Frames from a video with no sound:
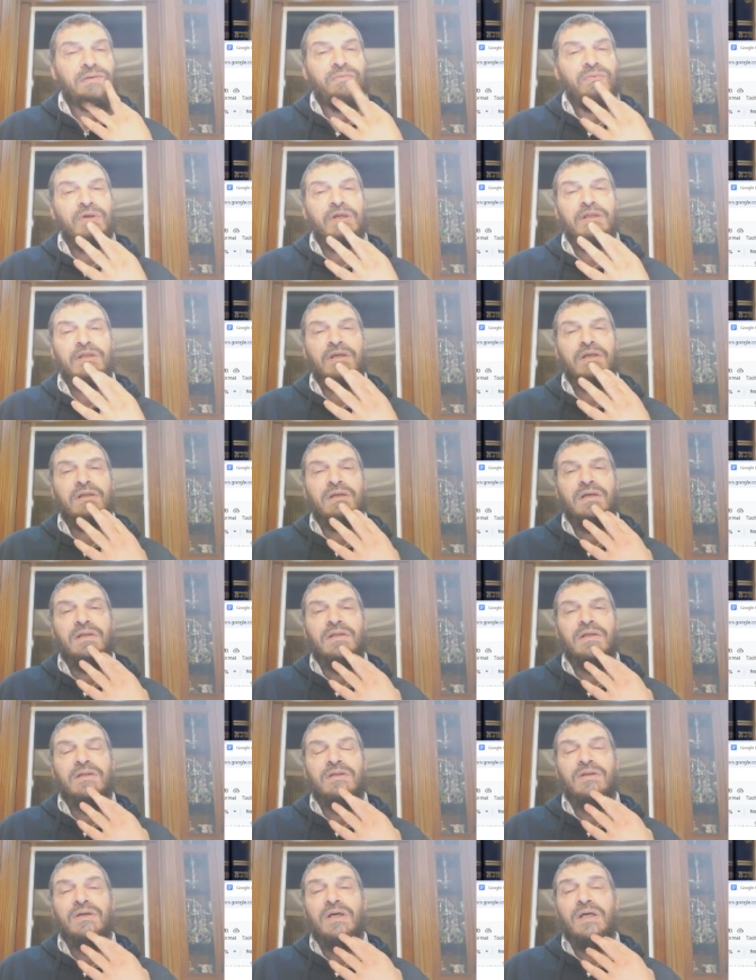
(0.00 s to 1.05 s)
in the
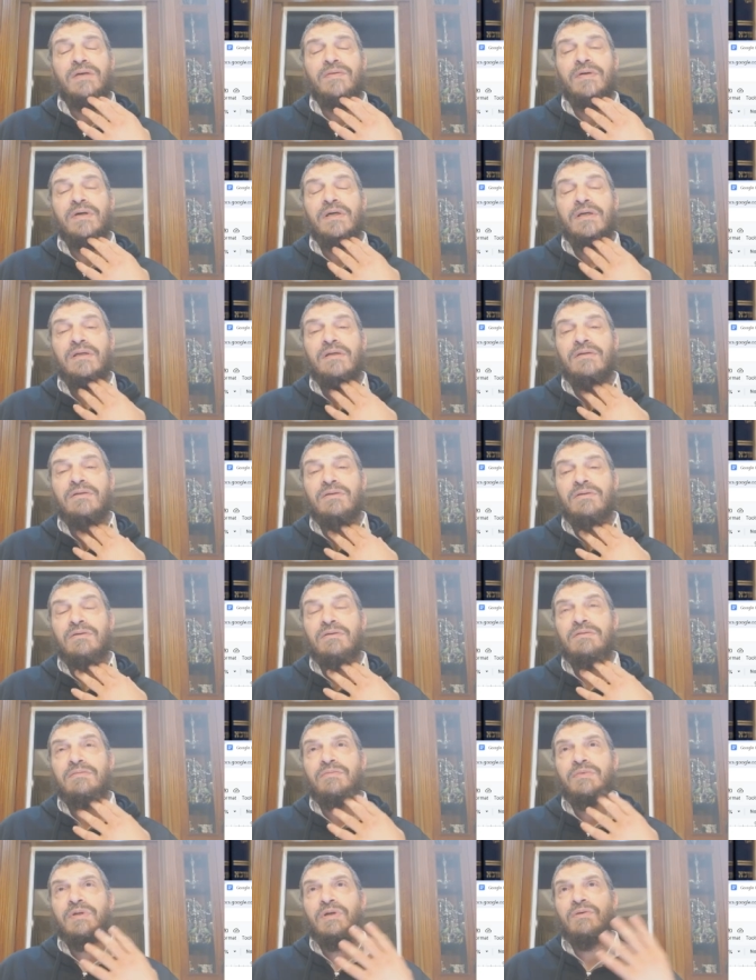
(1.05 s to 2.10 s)
Torah,
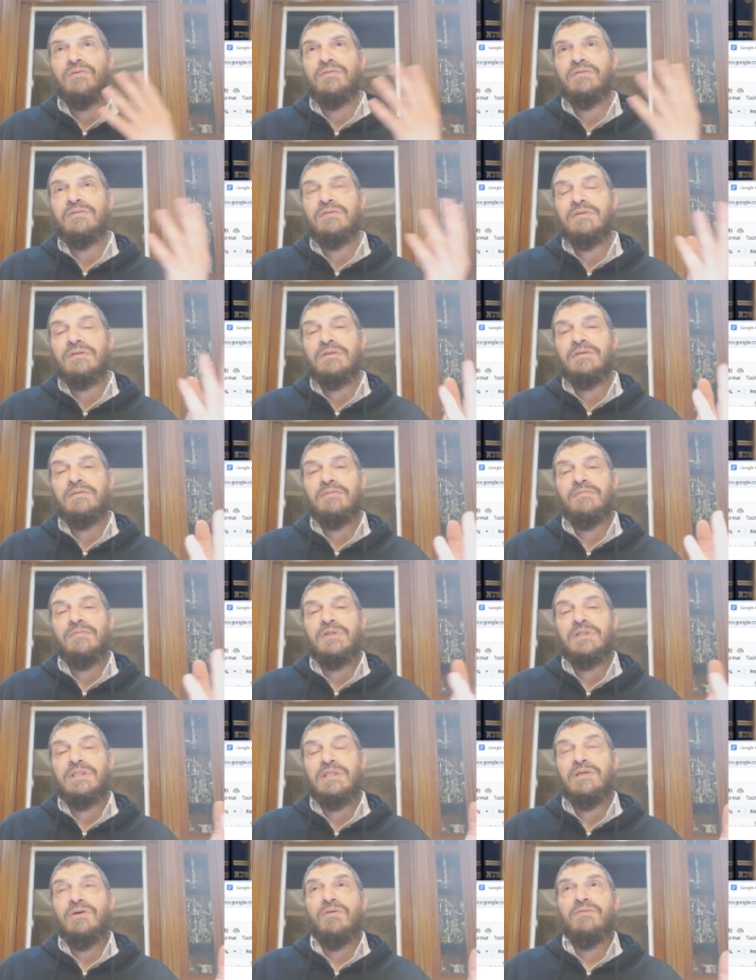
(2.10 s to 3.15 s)
we
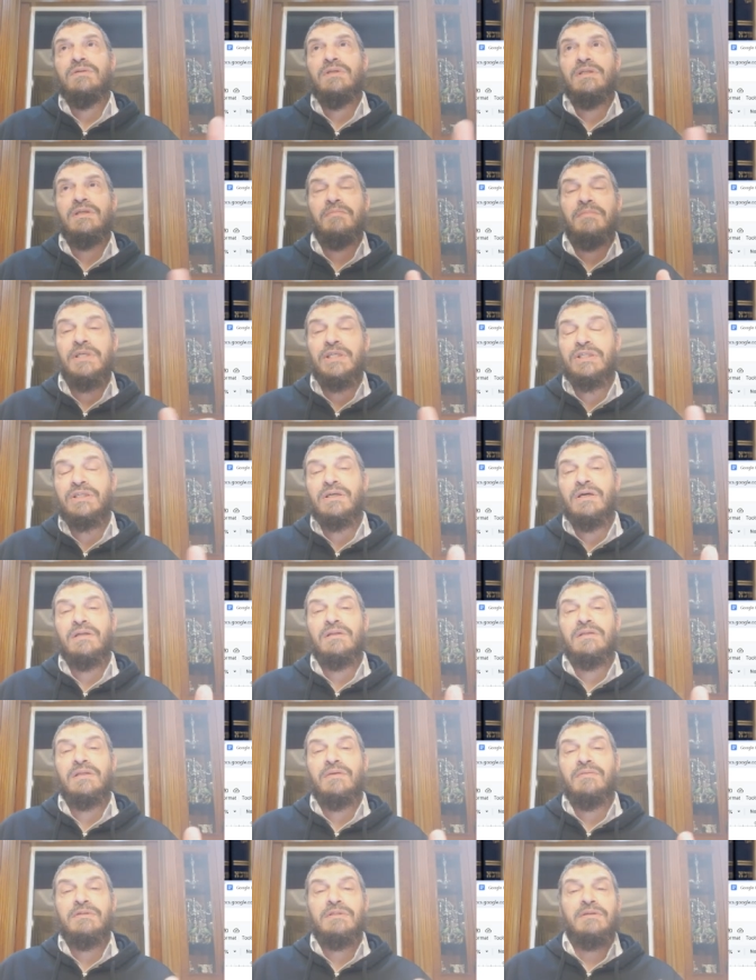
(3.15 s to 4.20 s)
see only in the
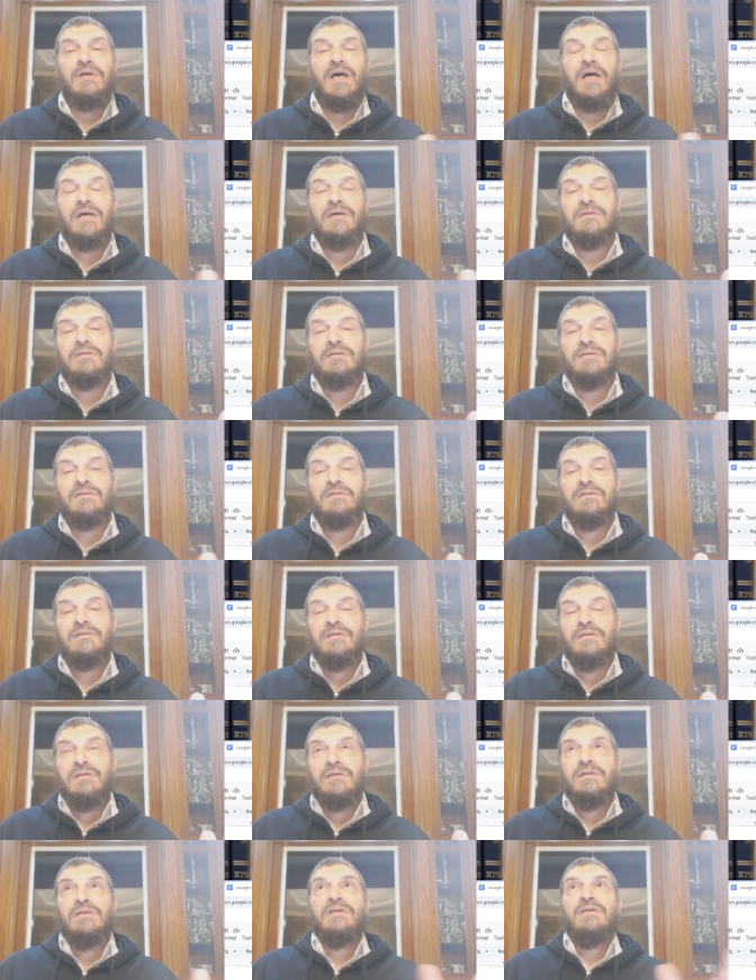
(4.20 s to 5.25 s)
Mishkan there was art.
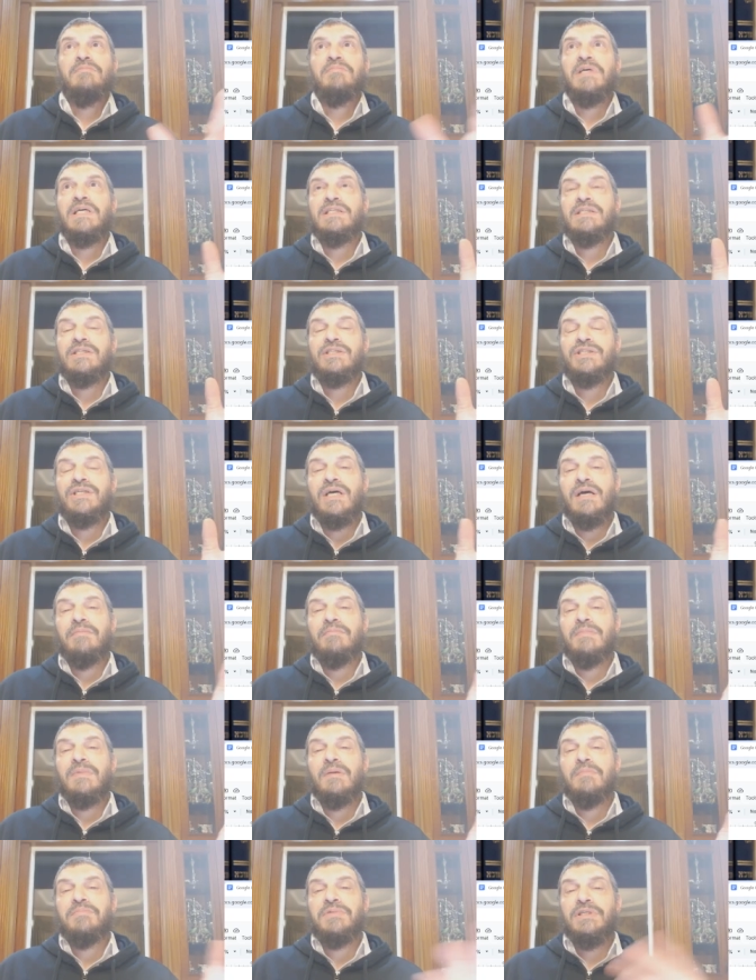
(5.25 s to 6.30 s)
Beis
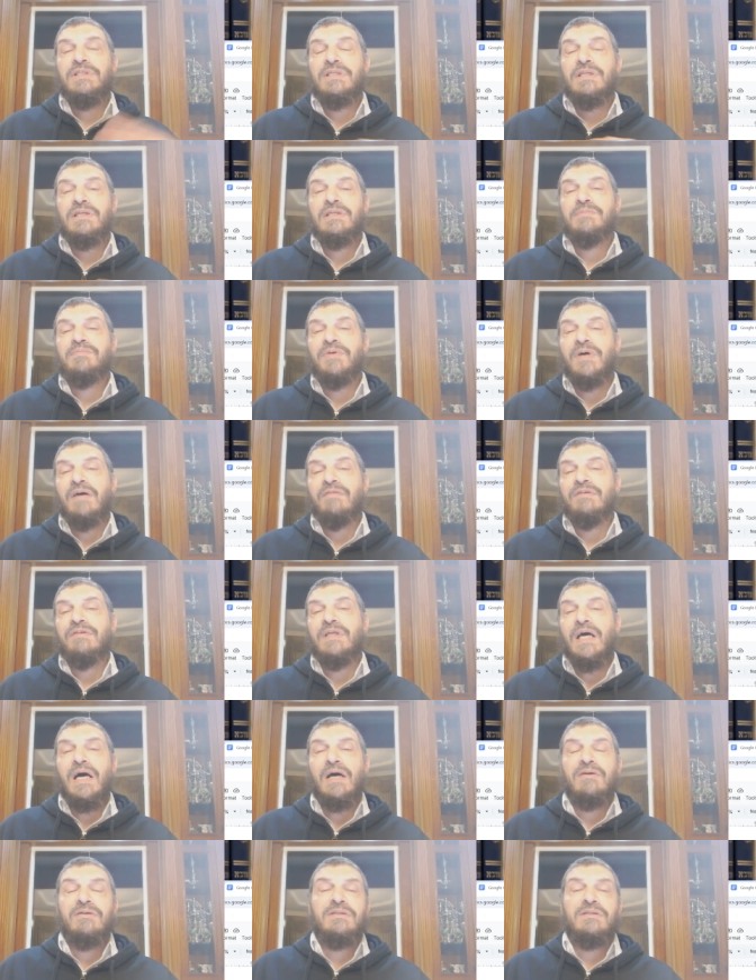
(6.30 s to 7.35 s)
Hashem, a person in his private
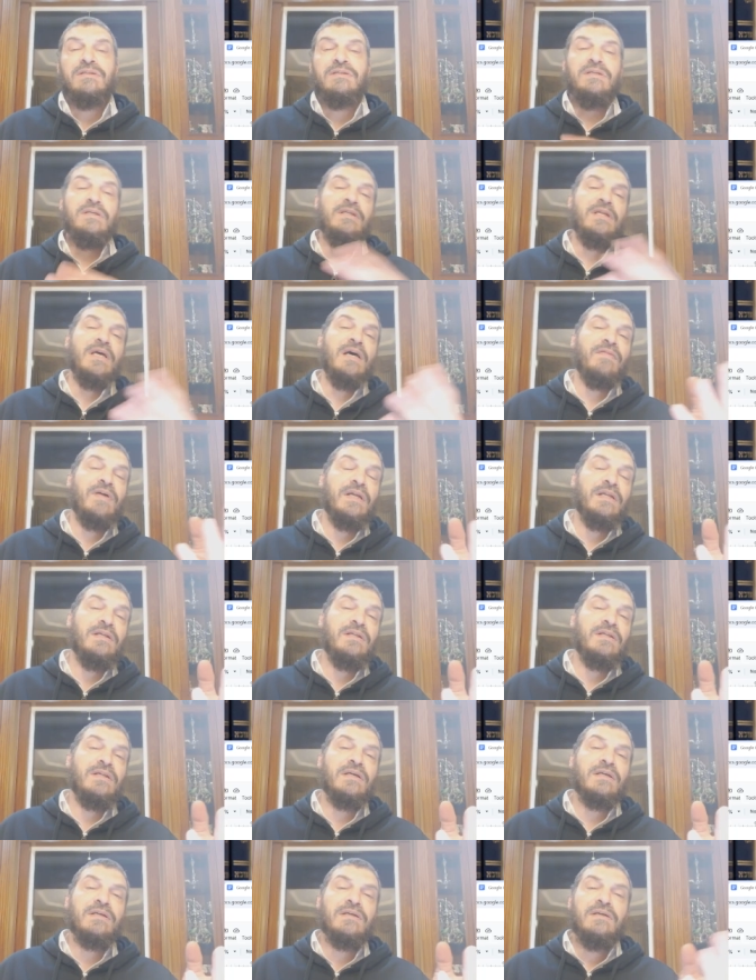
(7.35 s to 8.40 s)
house didn't have
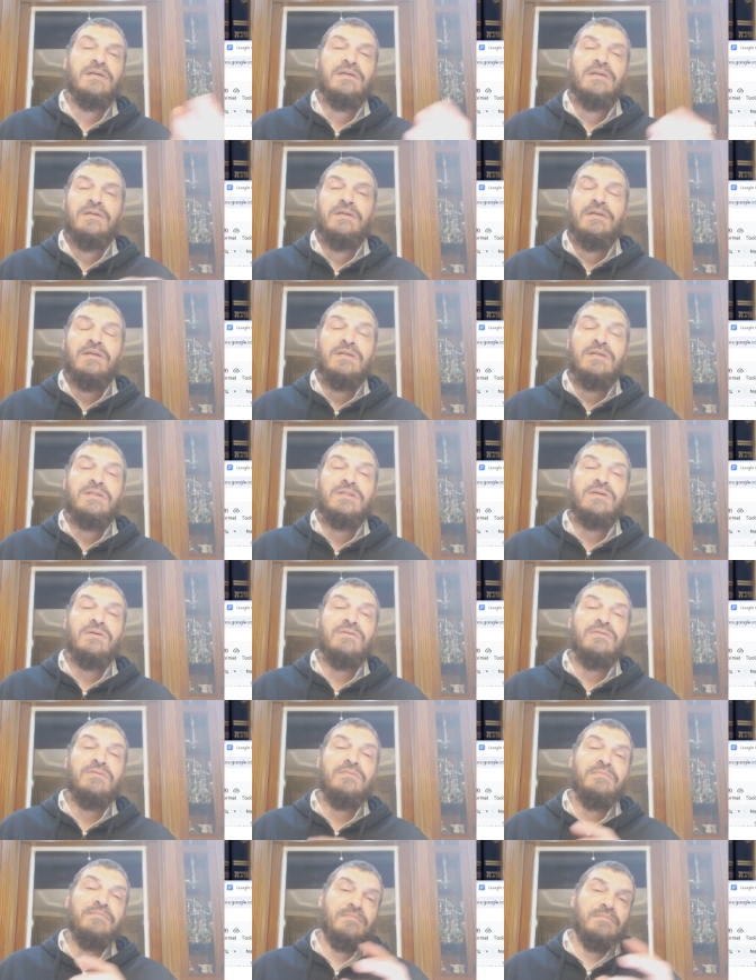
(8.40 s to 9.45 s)
anything.
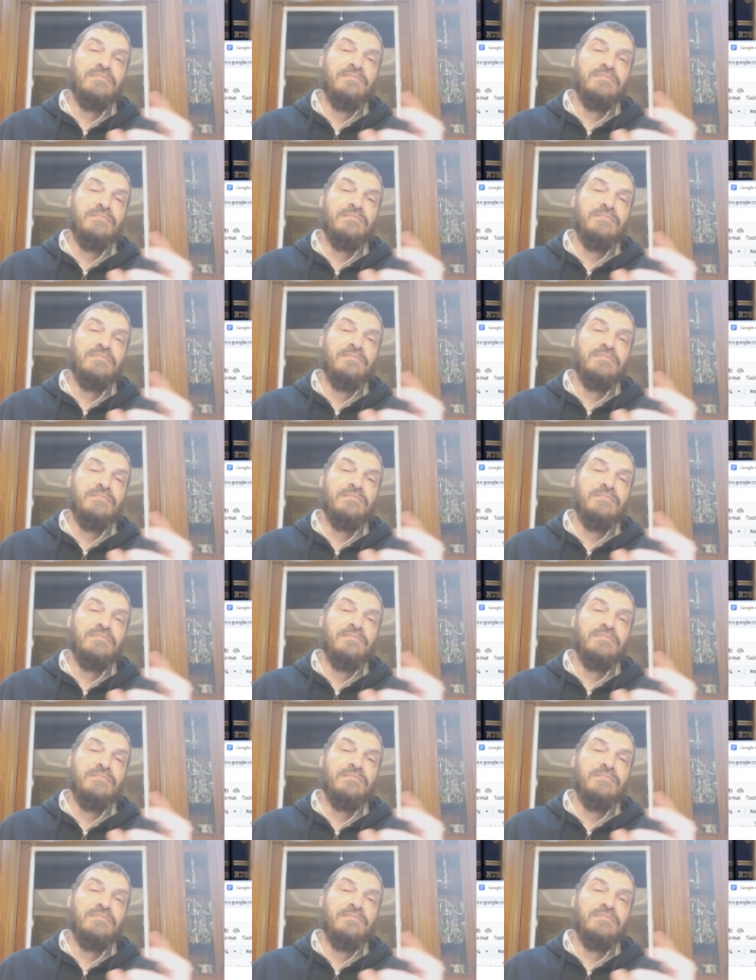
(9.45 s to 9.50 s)
So